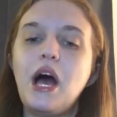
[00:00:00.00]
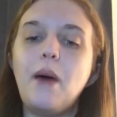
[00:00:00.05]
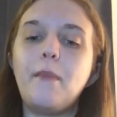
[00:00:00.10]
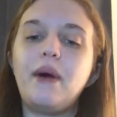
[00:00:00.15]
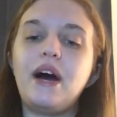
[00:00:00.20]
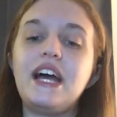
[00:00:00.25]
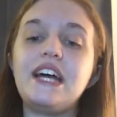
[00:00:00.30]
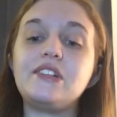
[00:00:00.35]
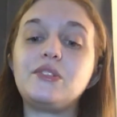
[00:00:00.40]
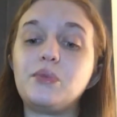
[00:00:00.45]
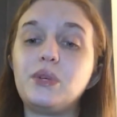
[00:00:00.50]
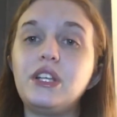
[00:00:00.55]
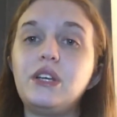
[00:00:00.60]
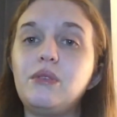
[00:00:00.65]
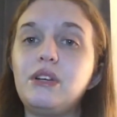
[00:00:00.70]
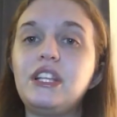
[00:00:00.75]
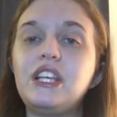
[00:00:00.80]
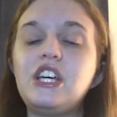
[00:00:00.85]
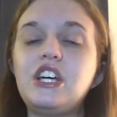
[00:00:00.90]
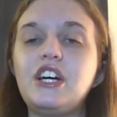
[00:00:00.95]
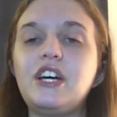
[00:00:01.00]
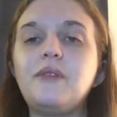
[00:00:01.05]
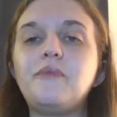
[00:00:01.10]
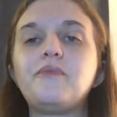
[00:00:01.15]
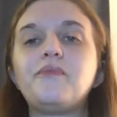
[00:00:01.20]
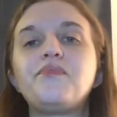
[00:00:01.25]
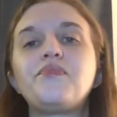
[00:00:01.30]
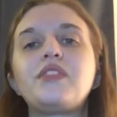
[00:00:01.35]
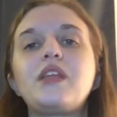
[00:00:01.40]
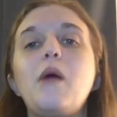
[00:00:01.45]
but it's really, really good.
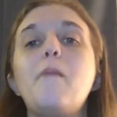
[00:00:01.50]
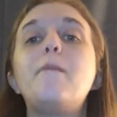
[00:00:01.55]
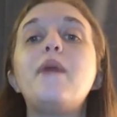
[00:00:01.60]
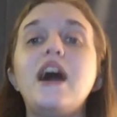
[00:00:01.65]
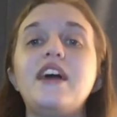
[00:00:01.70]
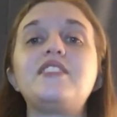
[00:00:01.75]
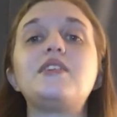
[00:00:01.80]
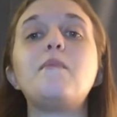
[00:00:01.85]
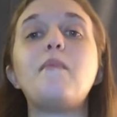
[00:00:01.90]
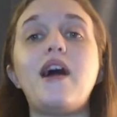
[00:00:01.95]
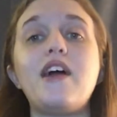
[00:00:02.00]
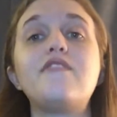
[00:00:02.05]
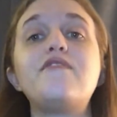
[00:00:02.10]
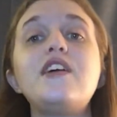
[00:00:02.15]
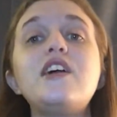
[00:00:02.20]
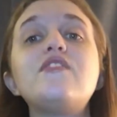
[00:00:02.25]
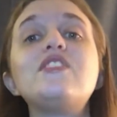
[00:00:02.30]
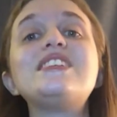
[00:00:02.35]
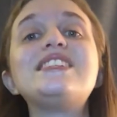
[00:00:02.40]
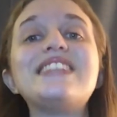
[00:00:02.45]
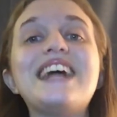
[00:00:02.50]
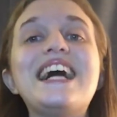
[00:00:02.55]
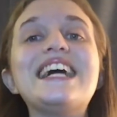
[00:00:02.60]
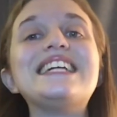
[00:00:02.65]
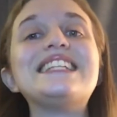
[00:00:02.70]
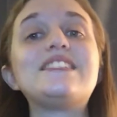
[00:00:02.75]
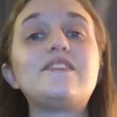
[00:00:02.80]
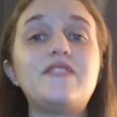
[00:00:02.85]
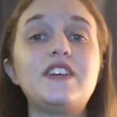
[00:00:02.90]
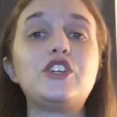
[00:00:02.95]
But my favorite
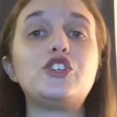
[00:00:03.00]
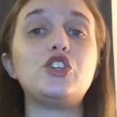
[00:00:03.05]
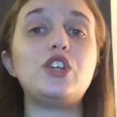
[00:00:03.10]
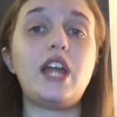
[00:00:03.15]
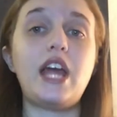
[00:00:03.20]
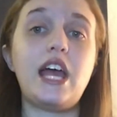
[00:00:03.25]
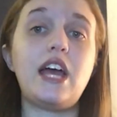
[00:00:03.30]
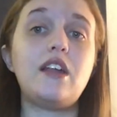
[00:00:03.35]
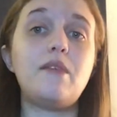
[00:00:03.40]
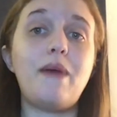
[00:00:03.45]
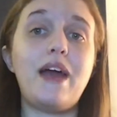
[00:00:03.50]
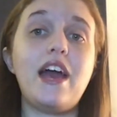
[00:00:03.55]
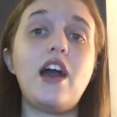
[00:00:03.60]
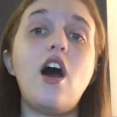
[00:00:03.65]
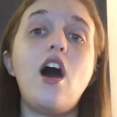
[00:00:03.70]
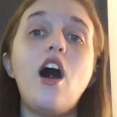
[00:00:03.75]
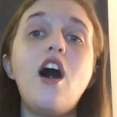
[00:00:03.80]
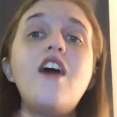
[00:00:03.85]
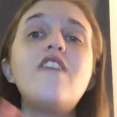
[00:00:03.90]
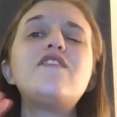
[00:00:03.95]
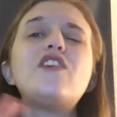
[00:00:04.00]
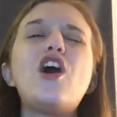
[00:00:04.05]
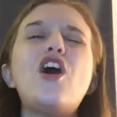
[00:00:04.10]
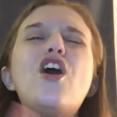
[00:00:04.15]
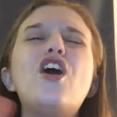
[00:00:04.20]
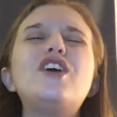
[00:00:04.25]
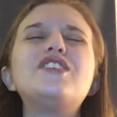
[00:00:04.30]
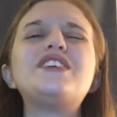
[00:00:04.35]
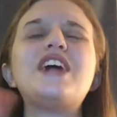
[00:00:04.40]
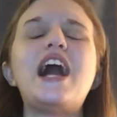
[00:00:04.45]
science fiction anime of
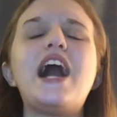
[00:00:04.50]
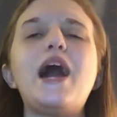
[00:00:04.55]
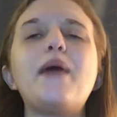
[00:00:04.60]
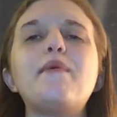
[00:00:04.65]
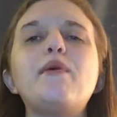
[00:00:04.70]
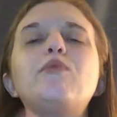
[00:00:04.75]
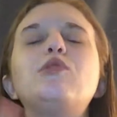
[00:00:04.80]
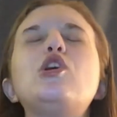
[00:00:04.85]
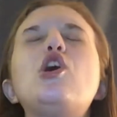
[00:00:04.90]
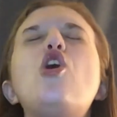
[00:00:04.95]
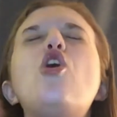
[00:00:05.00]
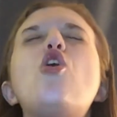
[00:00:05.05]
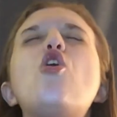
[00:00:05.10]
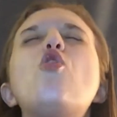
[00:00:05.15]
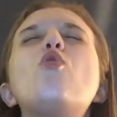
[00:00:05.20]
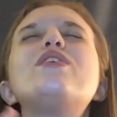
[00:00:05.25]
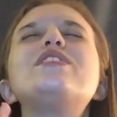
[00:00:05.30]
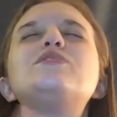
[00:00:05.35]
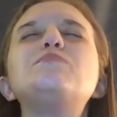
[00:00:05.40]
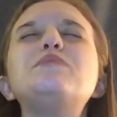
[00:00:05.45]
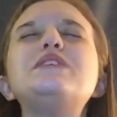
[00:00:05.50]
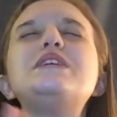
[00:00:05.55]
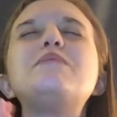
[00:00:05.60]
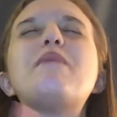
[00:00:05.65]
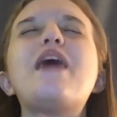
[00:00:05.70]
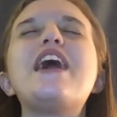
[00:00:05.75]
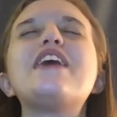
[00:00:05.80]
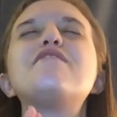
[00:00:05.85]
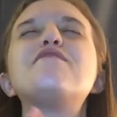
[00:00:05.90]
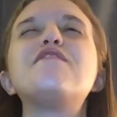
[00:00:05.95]
all time, it will always be
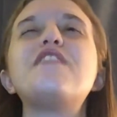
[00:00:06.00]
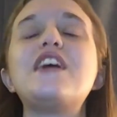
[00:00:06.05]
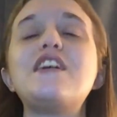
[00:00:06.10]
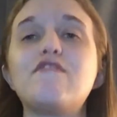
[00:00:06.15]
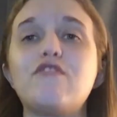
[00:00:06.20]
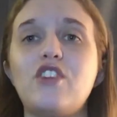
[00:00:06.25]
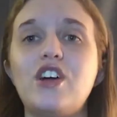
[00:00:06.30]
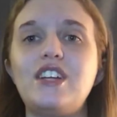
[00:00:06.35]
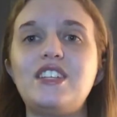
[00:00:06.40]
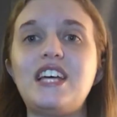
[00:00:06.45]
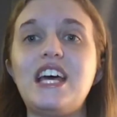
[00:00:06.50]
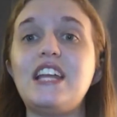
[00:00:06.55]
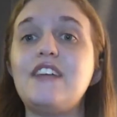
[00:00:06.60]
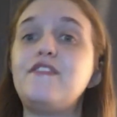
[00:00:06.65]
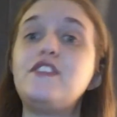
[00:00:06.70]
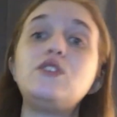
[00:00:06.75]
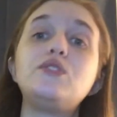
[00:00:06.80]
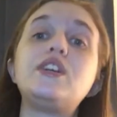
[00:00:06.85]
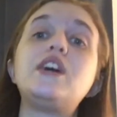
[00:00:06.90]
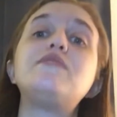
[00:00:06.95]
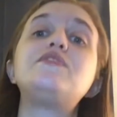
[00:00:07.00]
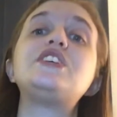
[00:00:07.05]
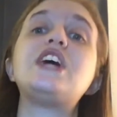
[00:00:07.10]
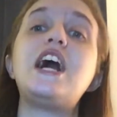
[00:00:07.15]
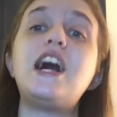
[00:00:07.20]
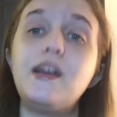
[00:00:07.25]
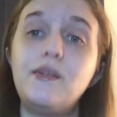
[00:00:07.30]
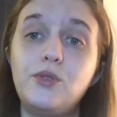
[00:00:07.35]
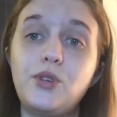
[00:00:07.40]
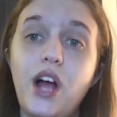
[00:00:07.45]
my favorite, and if you love
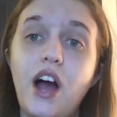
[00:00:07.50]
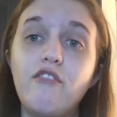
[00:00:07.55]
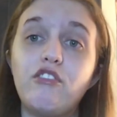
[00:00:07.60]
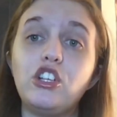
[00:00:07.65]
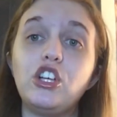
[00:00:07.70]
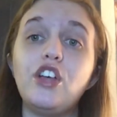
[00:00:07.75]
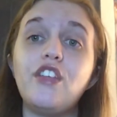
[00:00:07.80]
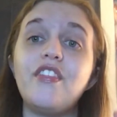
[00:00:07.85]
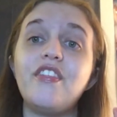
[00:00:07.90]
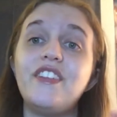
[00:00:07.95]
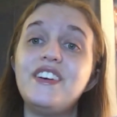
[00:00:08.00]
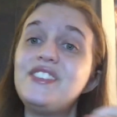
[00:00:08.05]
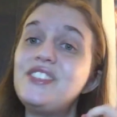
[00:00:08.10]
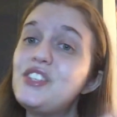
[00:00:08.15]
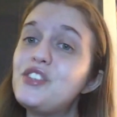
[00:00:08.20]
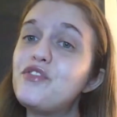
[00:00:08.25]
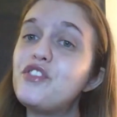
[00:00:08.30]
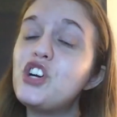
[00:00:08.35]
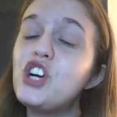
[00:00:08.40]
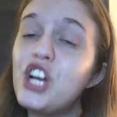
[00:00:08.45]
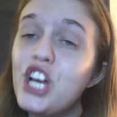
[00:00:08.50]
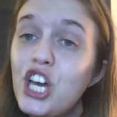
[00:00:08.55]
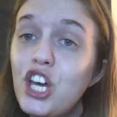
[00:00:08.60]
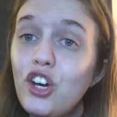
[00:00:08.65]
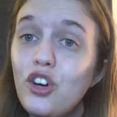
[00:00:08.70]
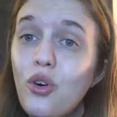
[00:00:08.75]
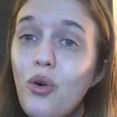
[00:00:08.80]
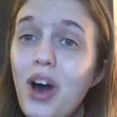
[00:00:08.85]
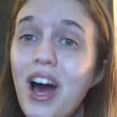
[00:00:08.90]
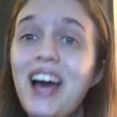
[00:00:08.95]
time travel, this is for
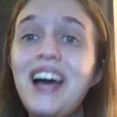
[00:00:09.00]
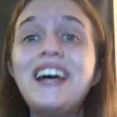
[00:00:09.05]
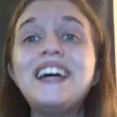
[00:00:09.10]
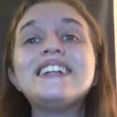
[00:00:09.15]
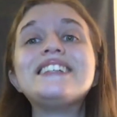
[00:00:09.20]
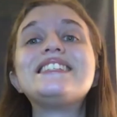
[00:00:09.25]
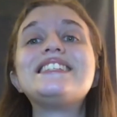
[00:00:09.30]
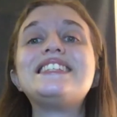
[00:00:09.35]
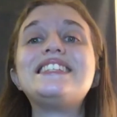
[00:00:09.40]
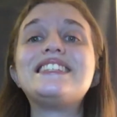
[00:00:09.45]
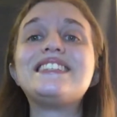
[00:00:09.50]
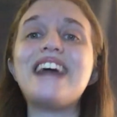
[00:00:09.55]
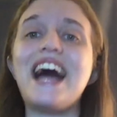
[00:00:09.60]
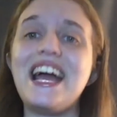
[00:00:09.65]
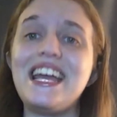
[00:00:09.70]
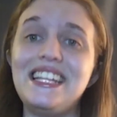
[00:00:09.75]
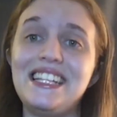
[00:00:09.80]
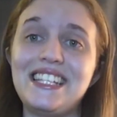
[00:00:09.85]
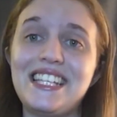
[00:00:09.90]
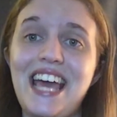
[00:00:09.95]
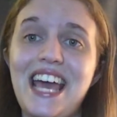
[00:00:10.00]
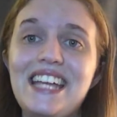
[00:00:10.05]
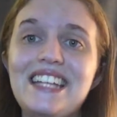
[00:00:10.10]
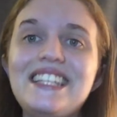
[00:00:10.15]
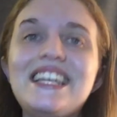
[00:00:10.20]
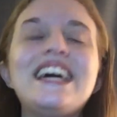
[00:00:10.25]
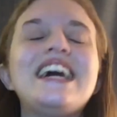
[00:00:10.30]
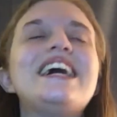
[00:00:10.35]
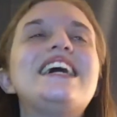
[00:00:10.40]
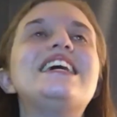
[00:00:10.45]
you, Steins
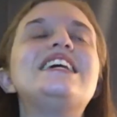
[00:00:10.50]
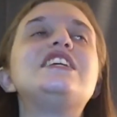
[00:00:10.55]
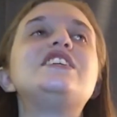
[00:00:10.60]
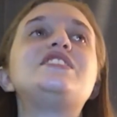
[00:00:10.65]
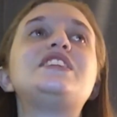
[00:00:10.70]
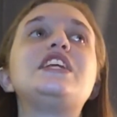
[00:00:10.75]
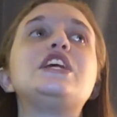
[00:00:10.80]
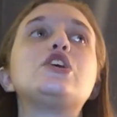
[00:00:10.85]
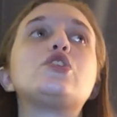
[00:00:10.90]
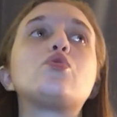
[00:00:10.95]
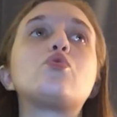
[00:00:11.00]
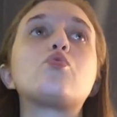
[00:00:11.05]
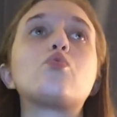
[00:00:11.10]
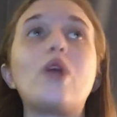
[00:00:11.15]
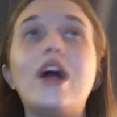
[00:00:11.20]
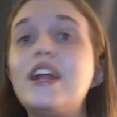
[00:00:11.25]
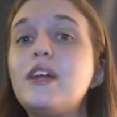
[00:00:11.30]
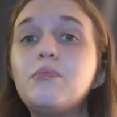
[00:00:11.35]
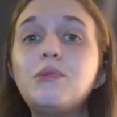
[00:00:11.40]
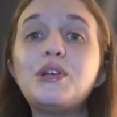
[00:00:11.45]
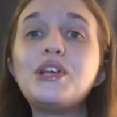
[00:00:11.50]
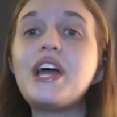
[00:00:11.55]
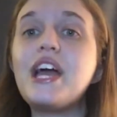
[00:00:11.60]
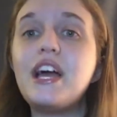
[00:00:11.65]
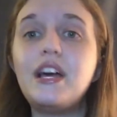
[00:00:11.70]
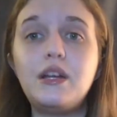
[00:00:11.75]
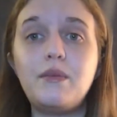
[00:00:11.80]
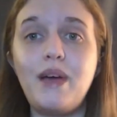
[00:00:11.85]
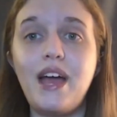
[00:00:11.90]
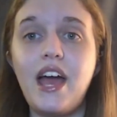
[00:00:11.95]
Gate. It is an incredible
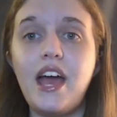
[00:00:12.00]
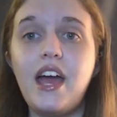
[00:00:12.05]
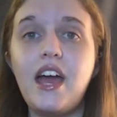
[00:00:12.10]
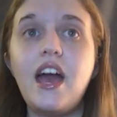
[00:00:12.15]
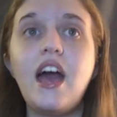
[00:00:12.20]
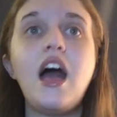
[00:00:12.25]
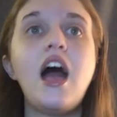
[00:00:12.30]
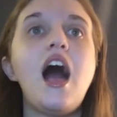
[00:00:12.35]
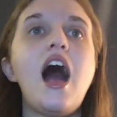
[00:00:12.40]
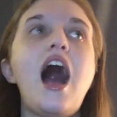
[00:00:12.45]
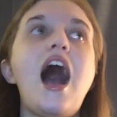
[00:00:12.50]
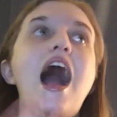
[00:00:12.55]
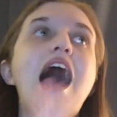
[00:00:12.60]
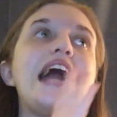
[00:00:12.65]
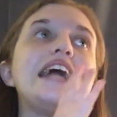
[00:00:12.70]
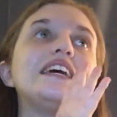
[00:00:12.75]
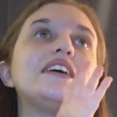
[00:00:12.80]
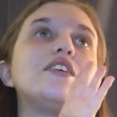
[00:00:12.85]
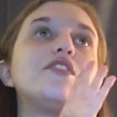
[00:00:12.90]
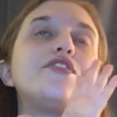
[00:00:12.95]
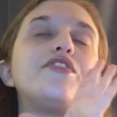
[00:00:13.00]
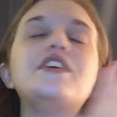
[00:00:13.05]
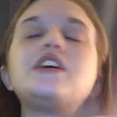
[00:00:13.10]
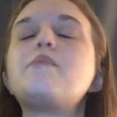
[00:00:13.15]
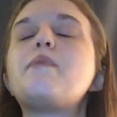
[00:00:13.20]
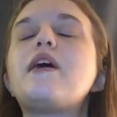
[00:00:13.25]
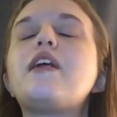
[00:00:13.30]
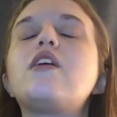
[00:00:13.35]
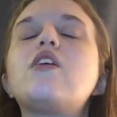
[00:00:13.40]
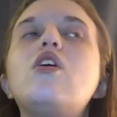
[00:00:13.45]
anime. I think
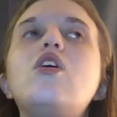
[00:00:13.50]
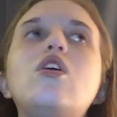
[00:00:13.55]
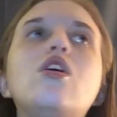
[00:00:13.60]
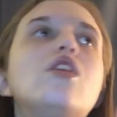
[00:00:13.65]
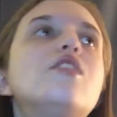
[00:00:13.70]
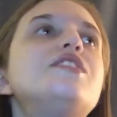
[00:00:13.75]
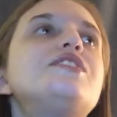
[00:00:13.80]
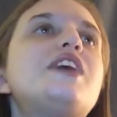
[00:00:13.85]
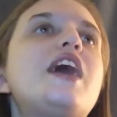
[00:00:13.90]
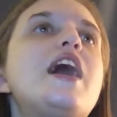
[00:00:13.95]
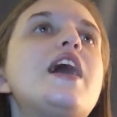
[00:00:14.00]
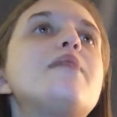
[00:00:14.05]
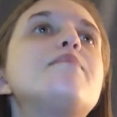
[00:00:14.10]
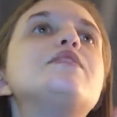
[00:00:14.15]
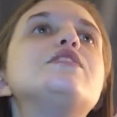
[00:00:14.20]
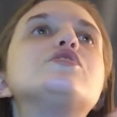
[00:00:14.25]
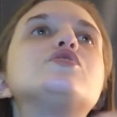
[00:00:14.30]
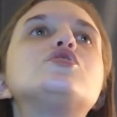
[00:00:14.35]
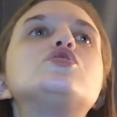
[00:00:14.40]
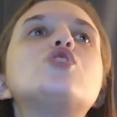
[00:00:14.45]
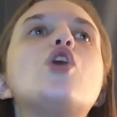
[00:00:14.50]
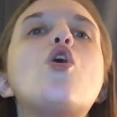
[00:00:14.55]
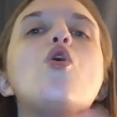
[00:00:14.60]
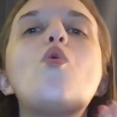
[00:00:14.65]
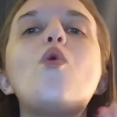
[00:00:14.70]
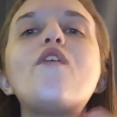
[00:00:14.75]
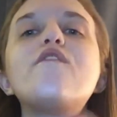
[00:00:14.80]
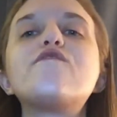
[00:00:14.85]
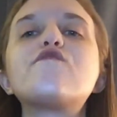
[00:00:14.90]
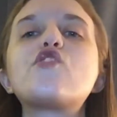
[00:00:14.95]
about it all the time. It is
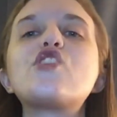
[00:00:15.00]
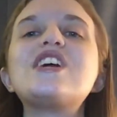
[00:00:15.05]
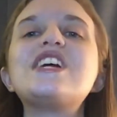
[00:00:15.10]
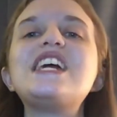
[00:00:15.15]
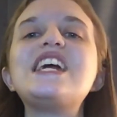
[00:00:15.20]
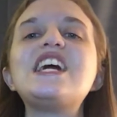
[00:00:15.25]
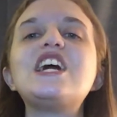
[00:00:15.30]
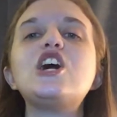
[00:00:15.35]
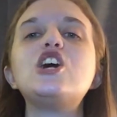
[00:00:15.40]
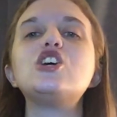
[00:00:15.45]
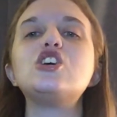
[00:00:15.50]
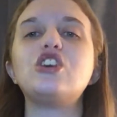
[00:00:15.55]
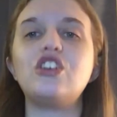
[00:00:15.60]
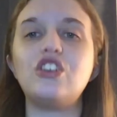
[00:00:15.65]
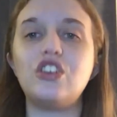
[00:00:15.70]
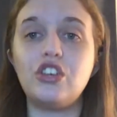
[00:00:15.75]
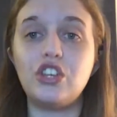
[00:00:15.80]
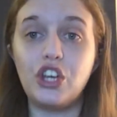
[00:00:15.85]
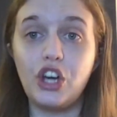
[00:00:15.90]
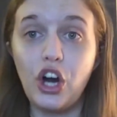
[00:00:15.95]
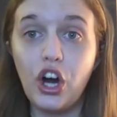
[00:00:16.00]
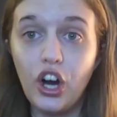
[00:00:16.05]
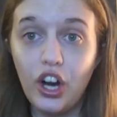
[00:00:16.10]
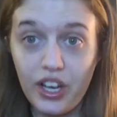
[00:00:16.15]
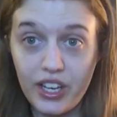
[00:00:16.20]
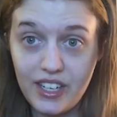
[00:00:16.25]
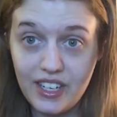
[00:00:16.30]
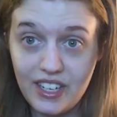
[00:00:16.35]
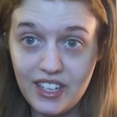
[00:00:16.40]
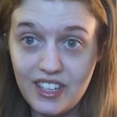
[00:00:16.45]
so freaking
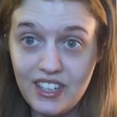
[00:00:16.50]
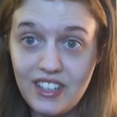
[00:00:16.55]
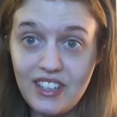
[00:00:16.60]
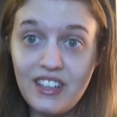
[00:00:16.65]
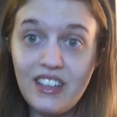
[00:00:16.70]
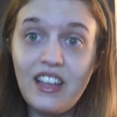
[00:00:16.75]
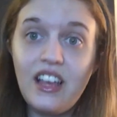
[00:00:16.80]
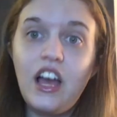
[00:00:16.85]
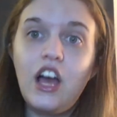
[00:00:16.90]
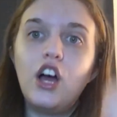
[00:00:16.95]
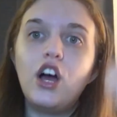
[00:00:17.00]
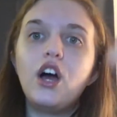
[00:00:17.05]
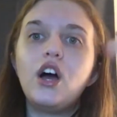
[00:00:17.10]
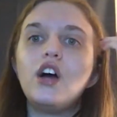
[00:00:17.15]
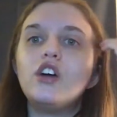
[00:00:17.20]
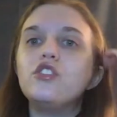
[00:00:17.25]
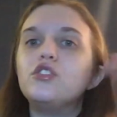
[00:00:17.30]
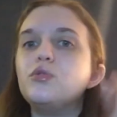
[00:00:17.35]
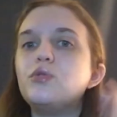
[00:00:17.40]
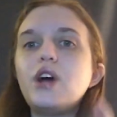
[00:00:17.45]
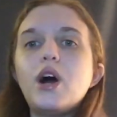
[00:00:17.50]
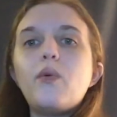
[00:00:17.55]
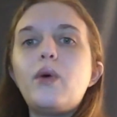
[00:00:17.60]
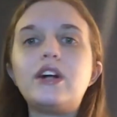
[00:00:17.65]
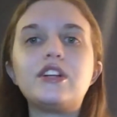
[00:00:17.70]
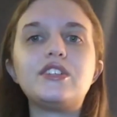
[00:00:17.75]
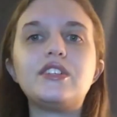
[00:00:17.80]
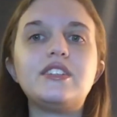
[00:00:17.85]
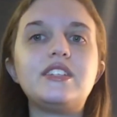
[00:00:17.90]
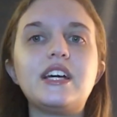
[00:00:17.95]
good. Do not
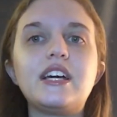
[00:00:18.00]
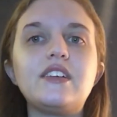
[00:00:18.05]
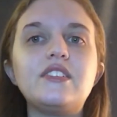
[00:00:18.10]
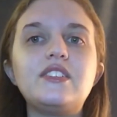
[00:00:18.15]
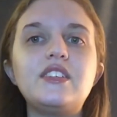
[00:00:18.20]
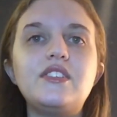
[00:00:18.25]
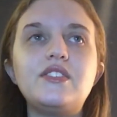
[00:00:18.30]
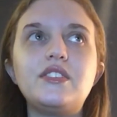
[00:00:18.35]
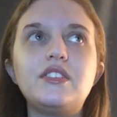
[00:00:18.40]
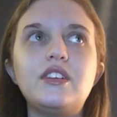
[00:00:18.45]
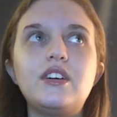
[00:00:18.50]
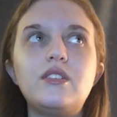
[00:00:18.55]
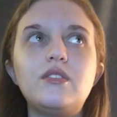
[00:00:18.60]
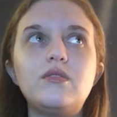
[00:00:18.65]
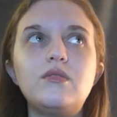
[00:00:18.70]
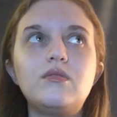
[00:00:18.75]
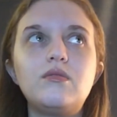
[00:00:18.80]
watch the second season though.